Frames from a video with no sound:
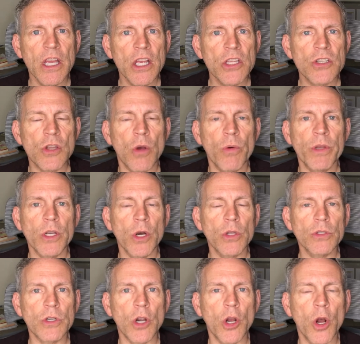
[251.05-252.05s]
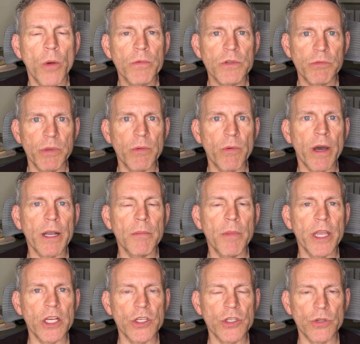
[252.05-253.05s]
So in older homes, we want to
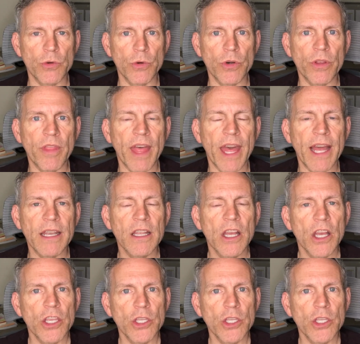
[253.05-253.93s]
make sure that